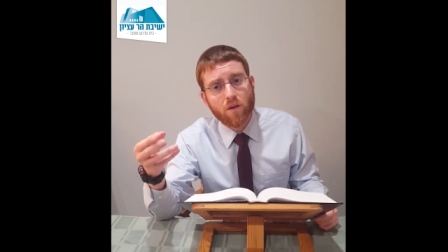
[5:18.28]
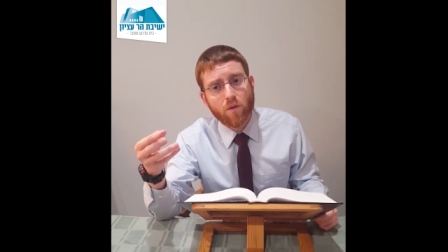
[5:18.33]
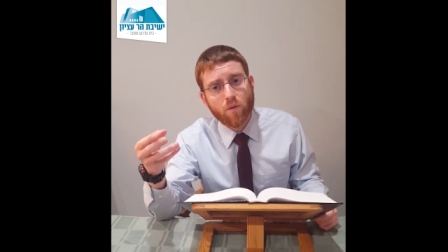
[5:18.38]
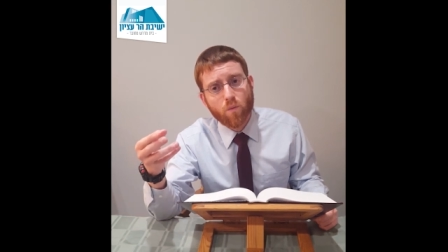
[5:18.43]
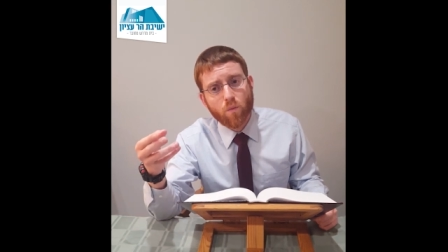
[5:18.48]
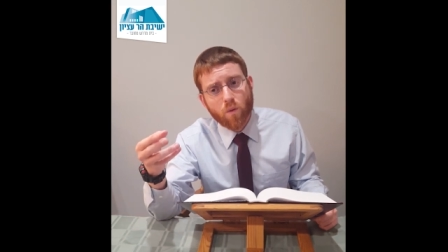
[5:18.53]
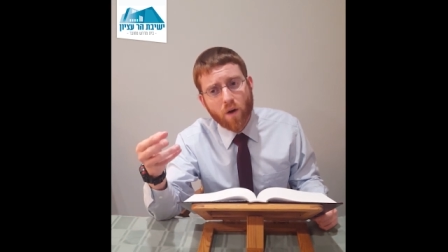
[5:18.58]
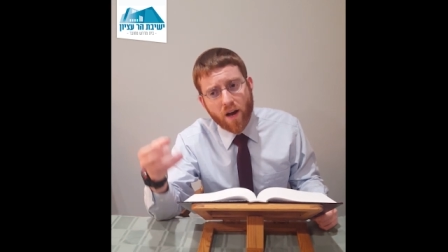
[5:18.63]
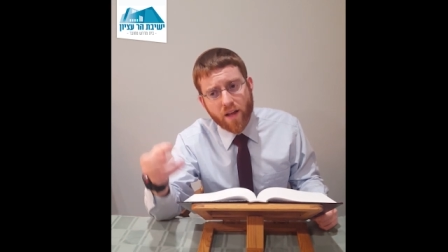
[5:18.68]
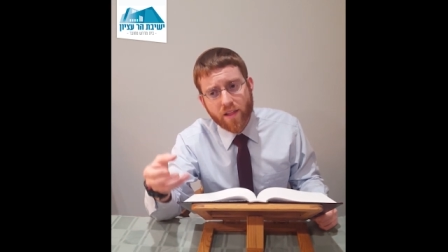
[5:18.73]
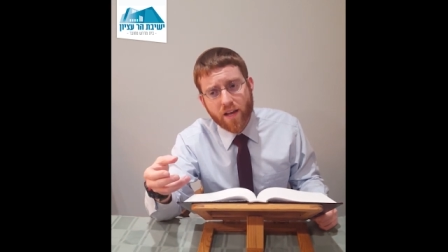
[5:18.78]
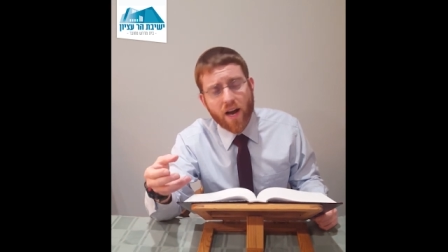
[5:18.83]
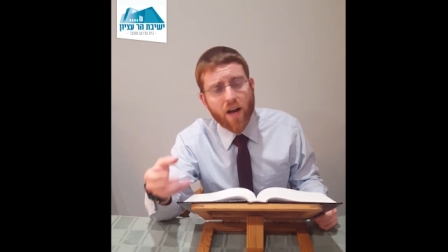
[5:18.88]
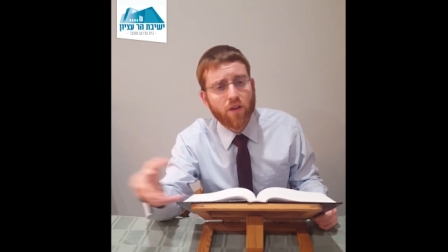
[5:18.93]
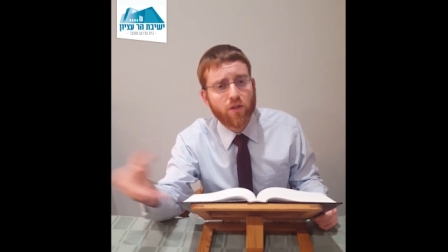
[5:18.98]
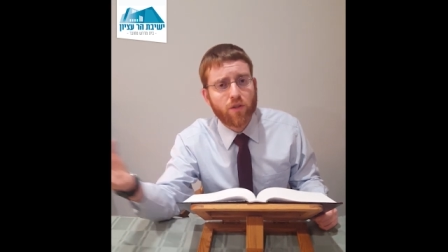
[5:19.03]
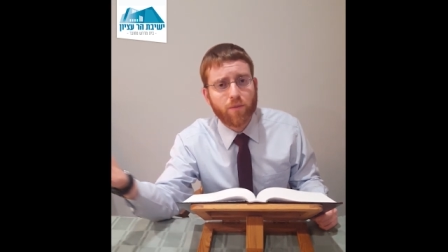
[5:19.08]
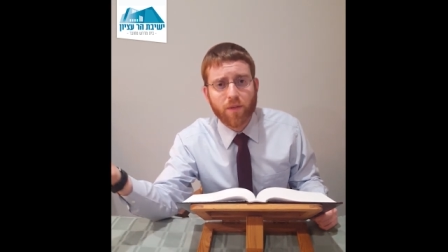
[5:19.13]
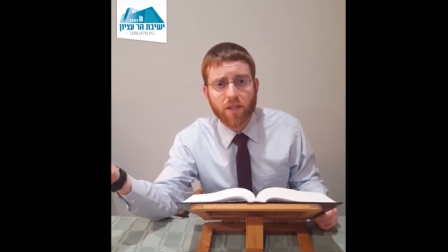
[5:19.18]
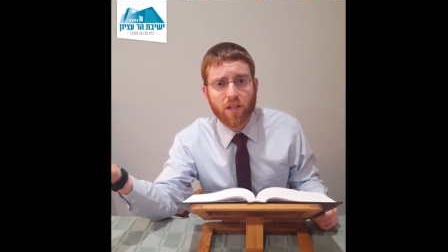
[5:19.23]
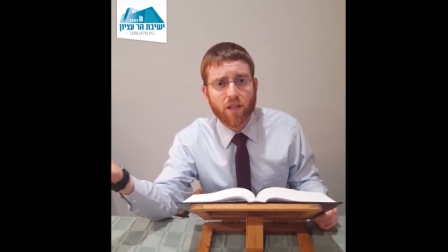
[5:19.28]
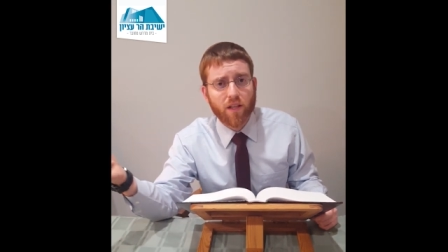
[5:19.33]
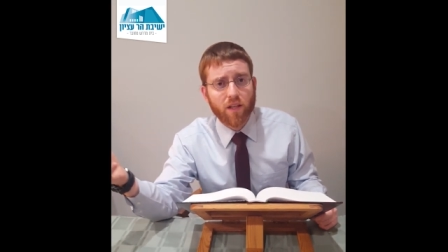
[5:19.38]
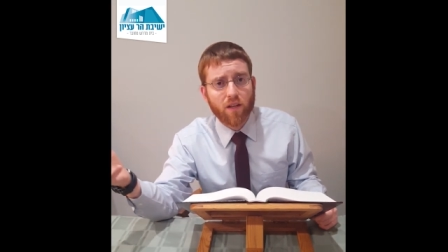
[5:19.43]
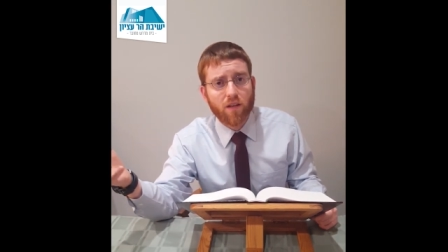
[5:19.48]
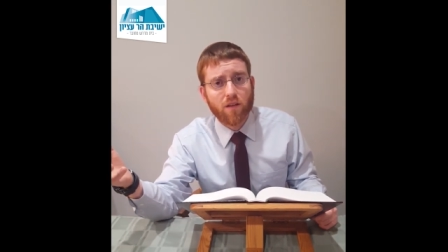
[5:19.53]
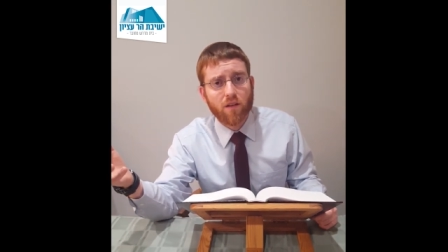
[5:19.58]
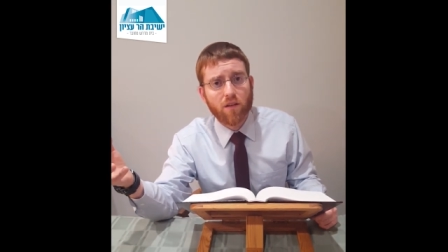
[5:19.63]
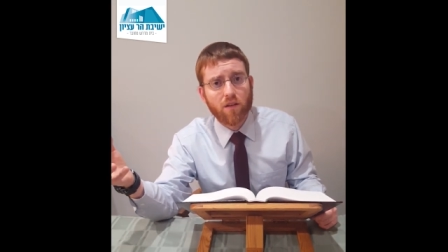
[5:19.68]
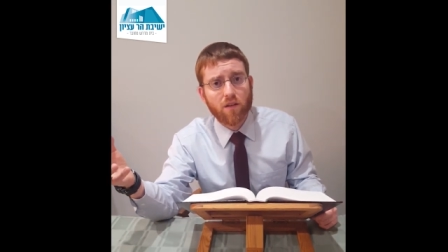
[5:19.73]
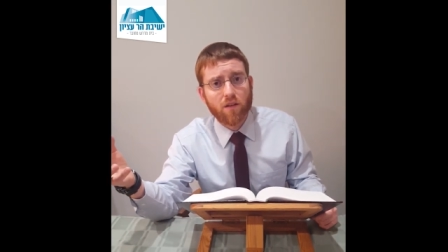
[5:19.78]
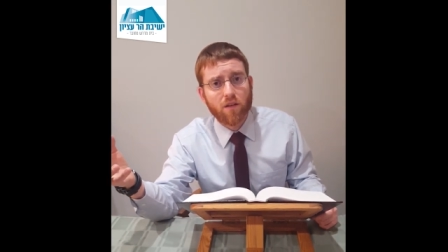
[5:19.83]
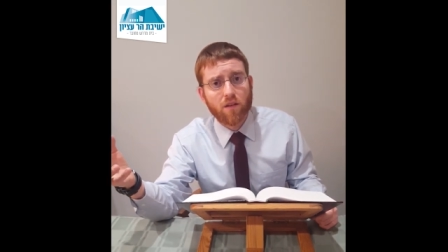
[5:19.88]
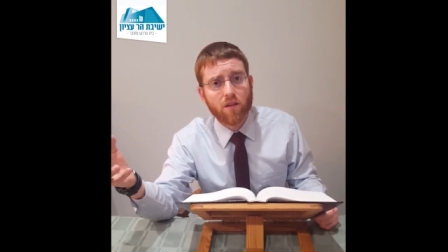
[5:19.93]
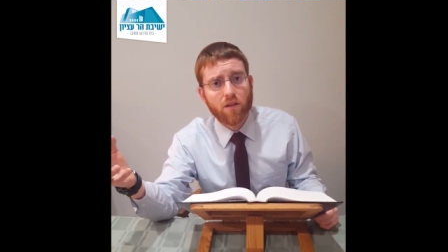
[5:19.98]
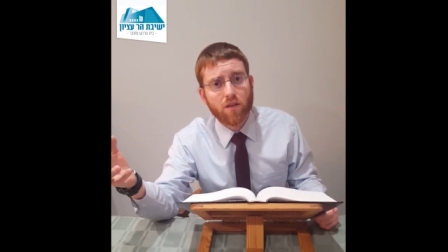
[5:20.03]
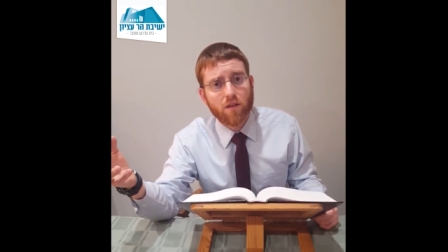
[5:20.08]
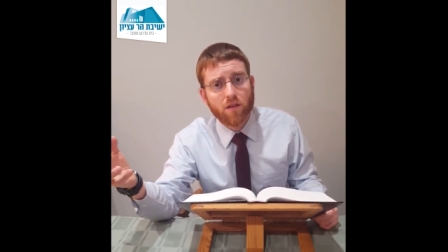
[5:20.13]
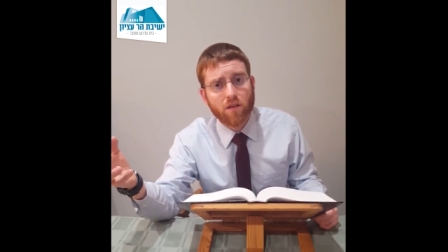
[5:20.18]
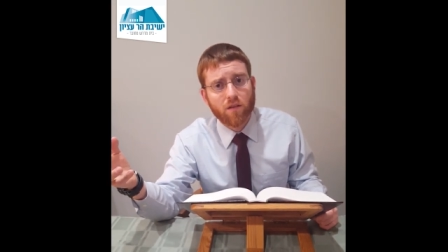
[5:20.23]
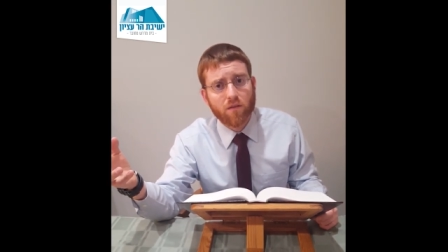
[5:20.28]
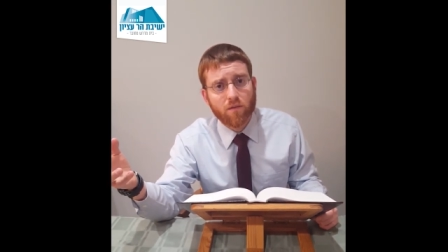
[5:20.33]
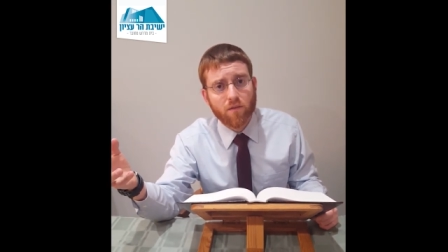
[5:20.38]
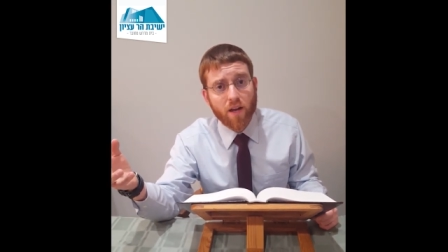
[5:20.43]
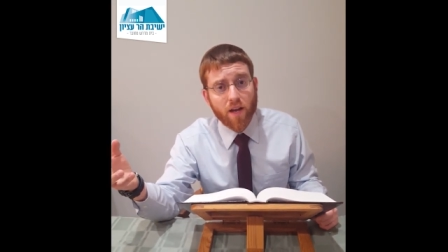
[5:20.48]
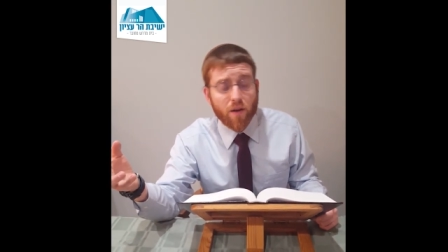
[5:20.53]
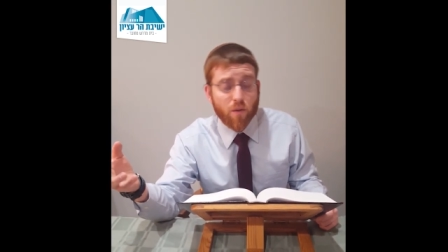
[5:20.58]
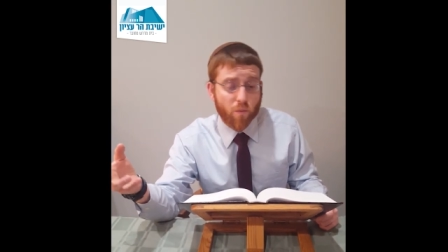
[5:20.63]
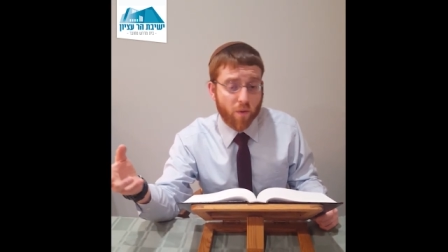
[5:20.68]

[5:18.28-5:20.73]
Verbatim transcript: why the house should be clean, right?